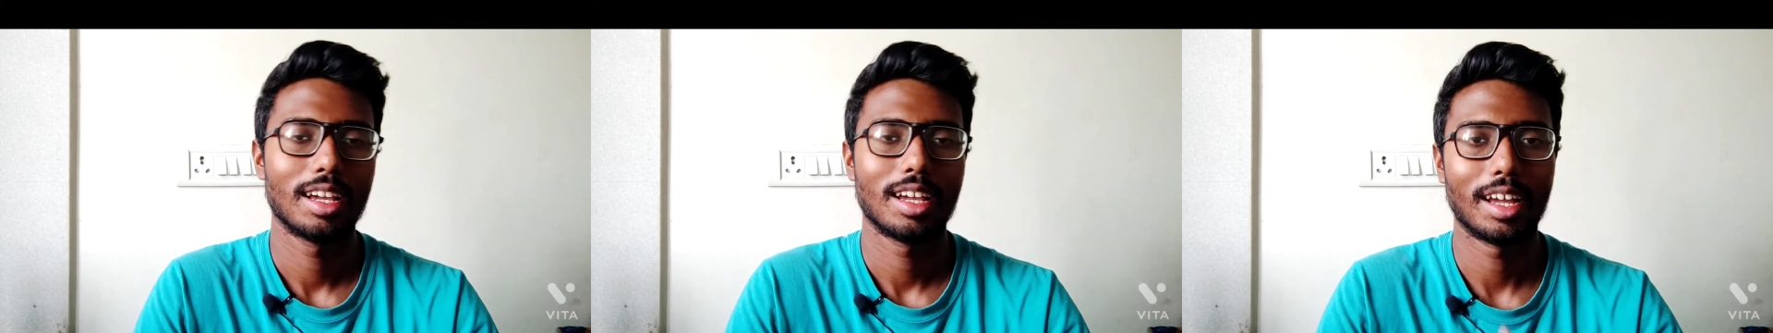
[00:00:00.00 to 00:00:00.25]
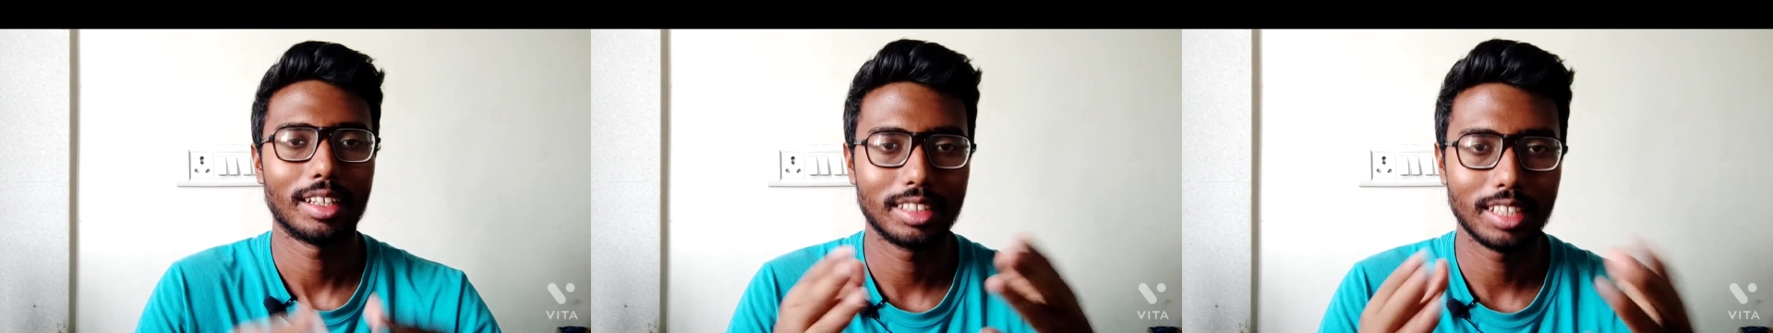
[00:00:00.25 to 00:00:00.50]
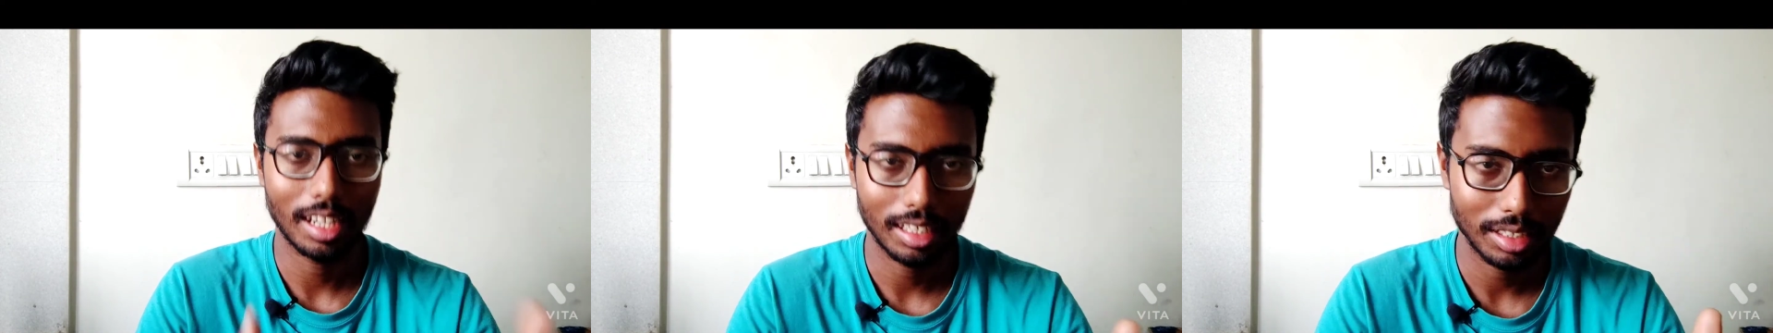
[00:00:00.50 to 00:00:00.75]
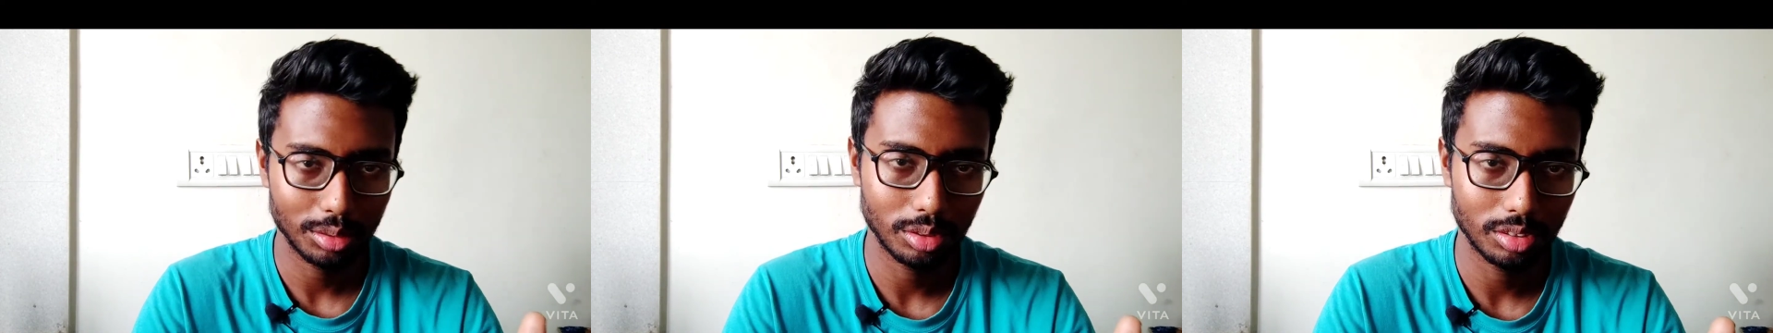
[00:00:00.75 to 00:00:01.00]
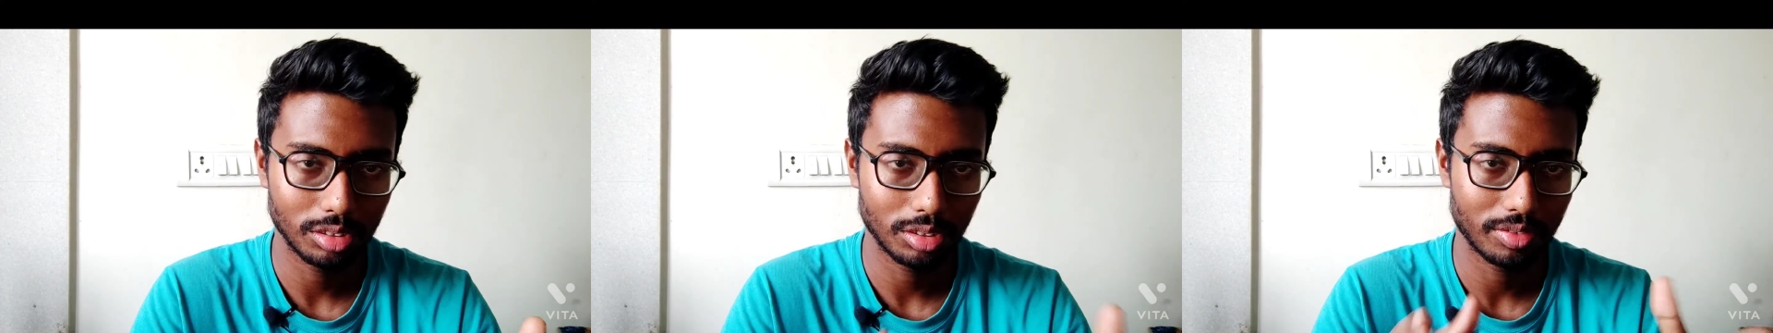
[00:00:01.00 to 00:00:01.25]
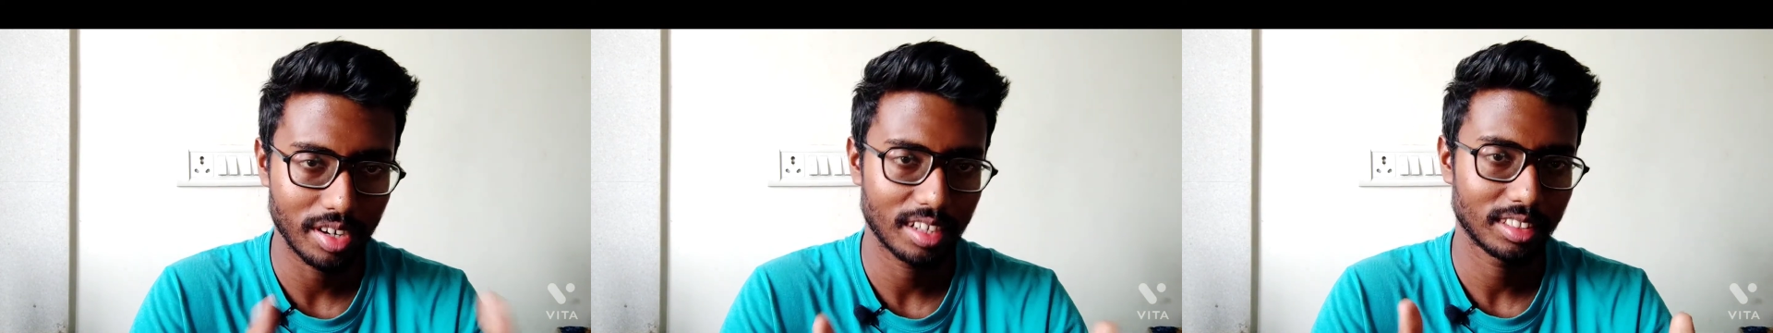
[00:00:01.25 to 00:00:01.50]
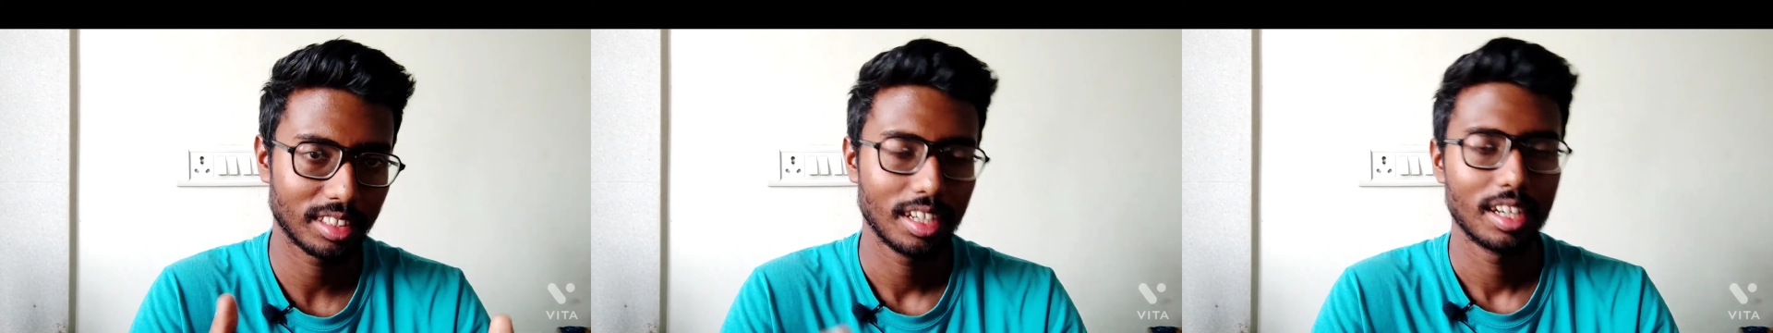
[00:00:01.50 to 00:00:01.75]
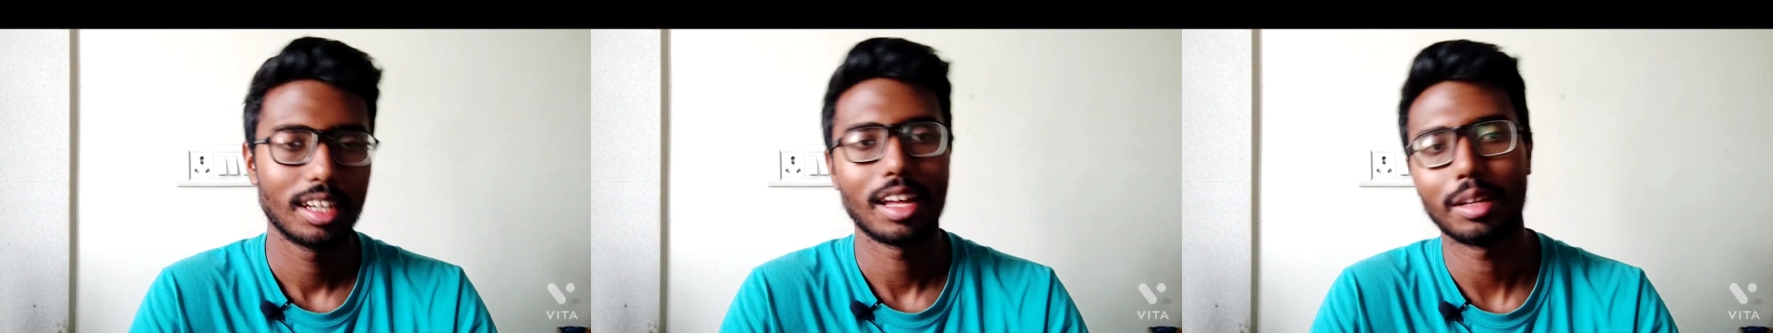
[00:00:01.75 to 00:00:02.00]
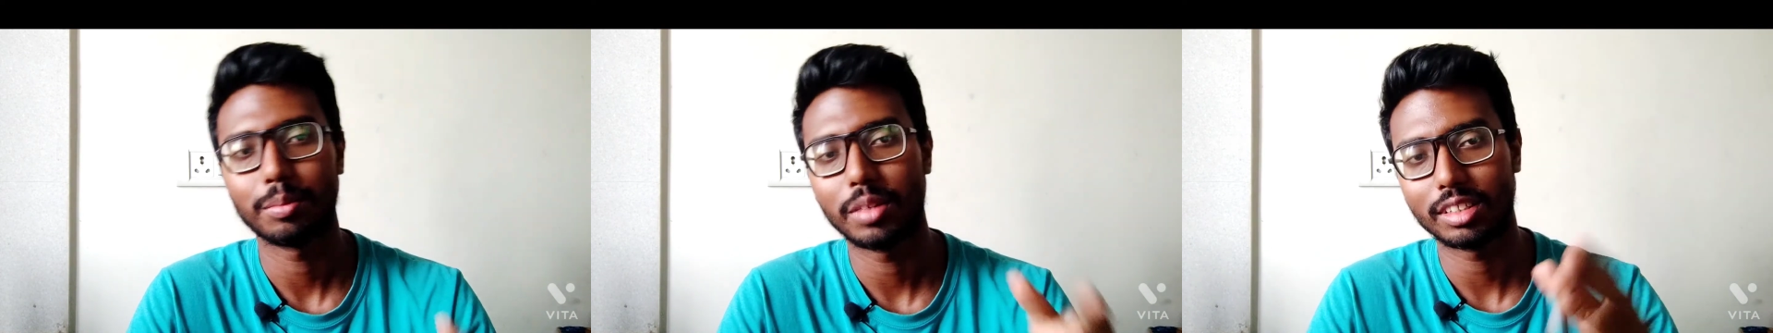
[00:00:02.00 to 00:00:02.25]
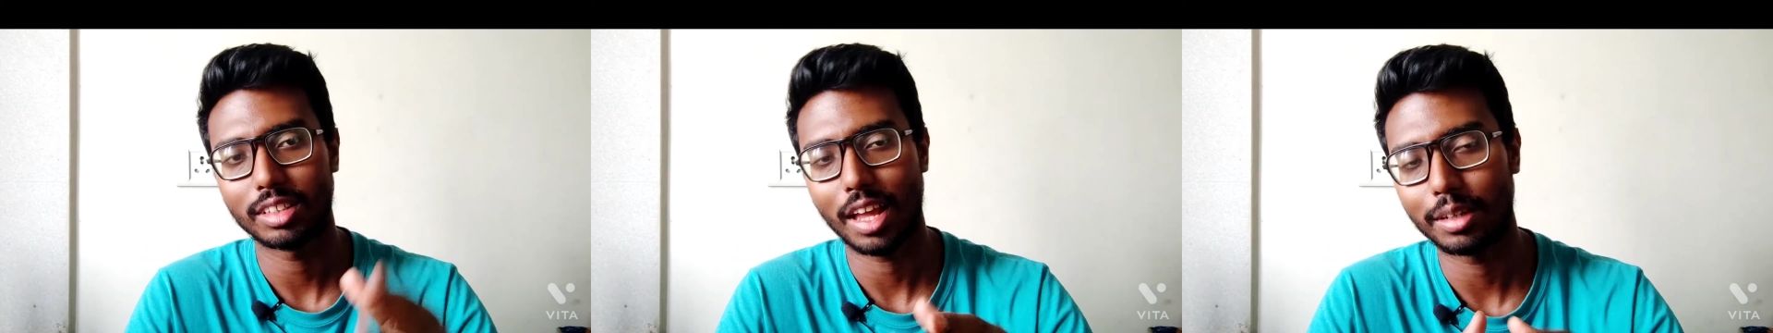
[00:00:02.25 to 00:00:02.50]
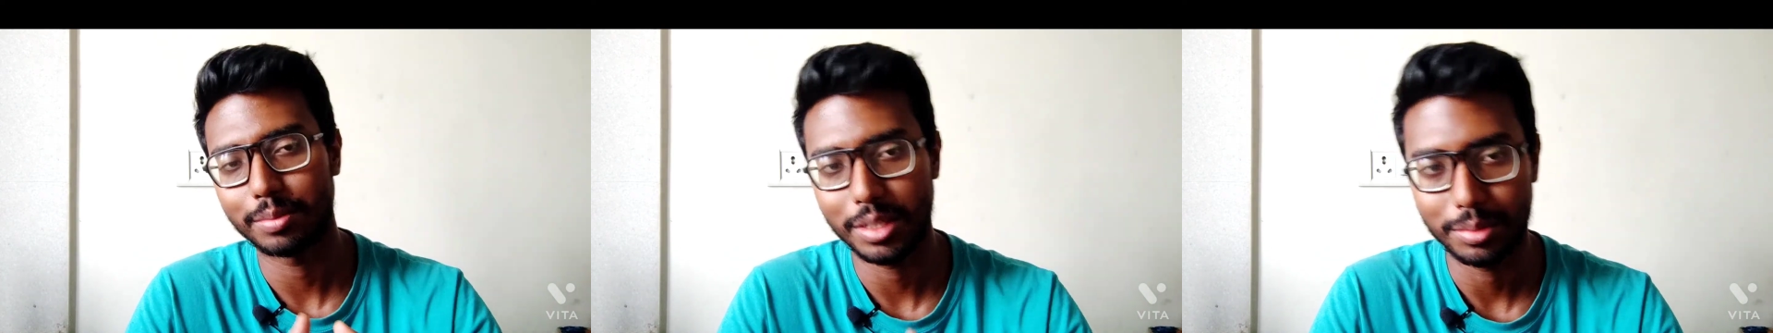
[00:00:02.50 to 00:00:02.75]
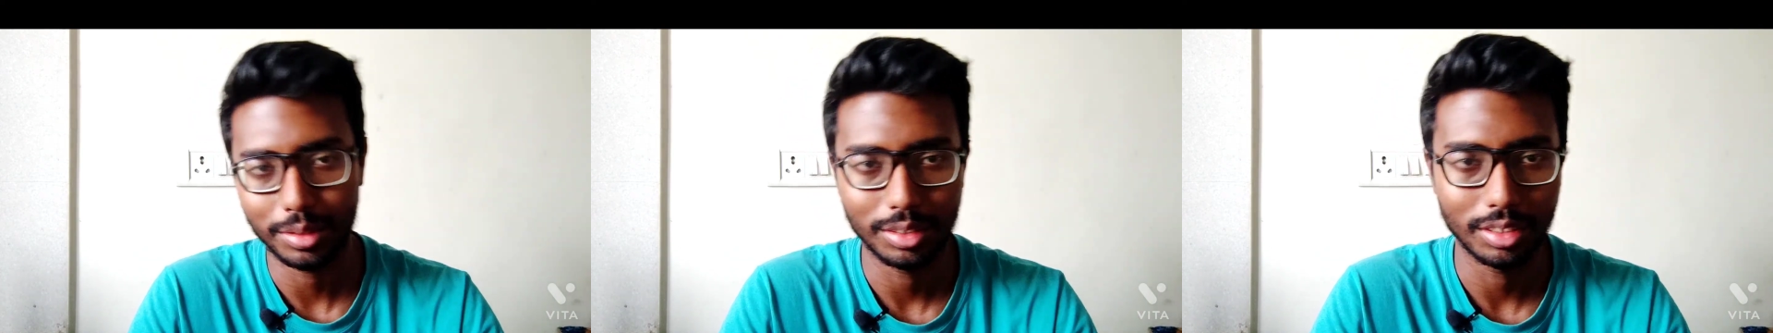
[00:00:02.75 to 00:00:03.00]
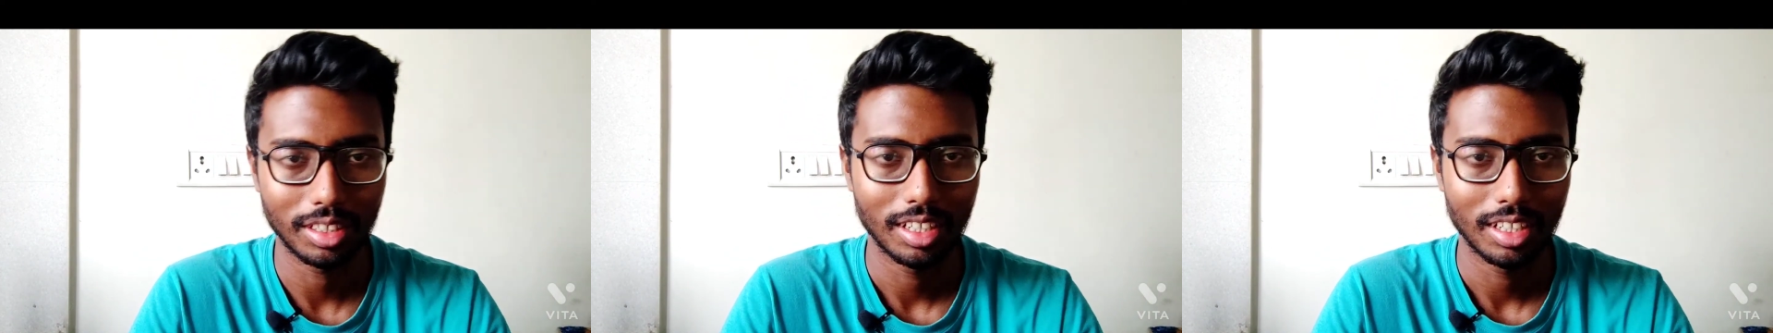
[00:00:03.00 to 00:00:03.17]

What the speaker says: and sharing it with your friends, and please like my video.